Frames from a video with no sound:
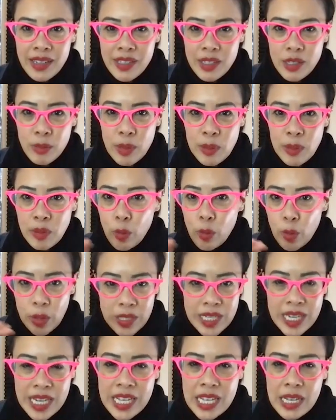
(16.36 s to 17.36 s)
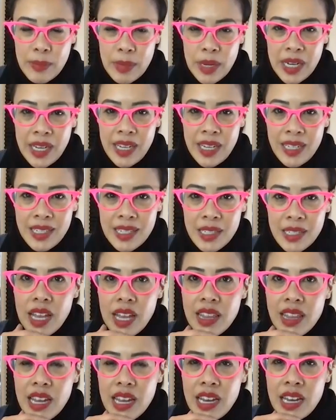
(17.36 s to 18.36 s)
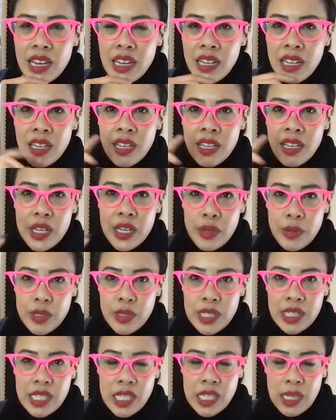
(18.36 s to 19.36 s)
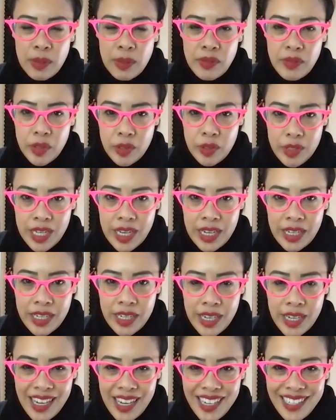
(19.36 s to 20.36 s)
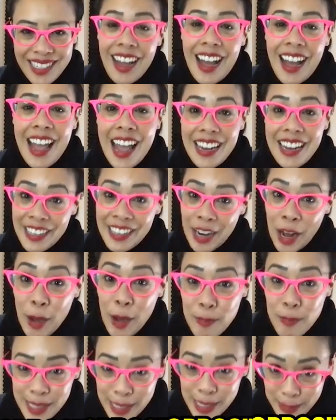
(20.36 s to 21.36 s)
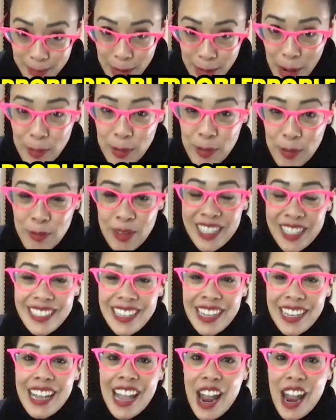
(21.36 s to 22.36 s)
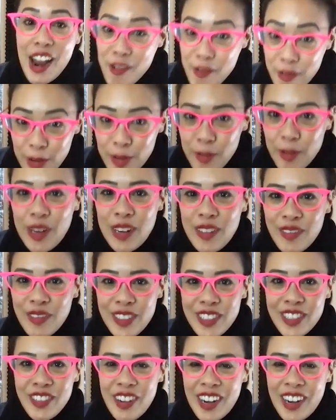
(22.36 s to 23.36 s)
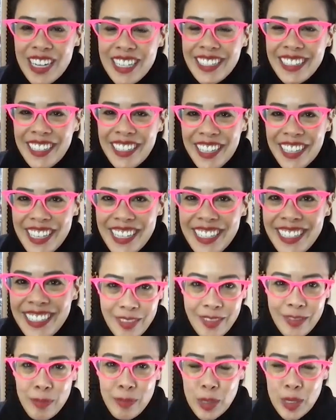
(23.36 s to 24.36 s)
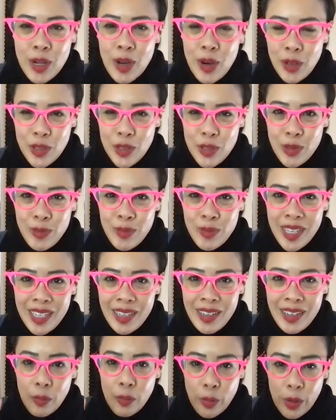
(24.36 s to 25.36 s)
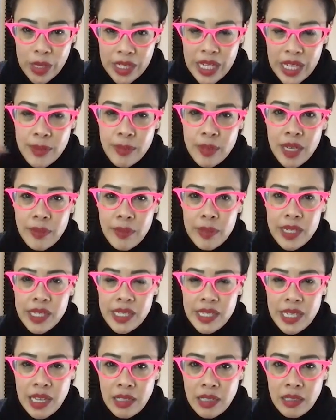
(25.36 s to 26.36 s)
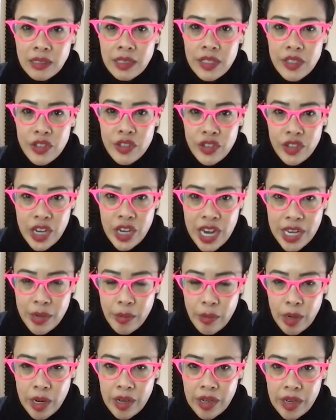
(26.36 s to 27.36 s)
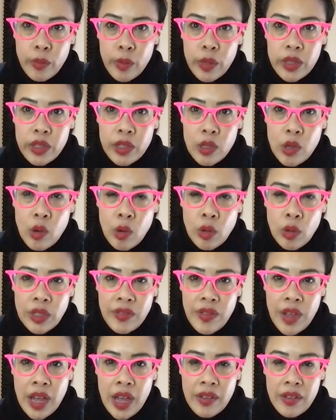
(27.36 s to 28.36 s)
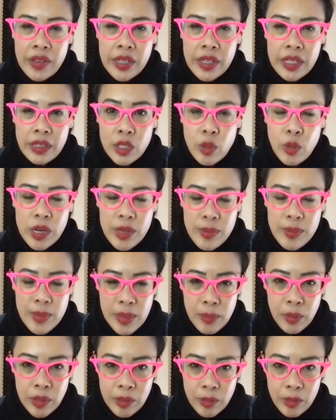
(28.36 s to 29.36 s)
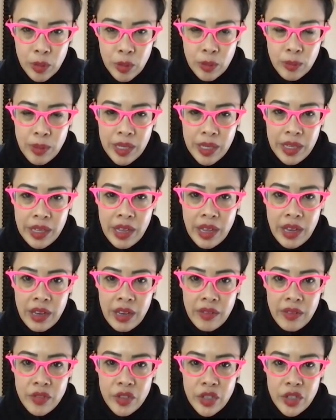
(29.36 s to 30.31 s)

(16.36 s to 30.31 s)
And so people weren't taking meetings. And then using some of your techniques, I had an opposite problem, which is like everyone was trying to like book calls with me when it came time to sell in January with the goal of having twenty people enrolled by the end of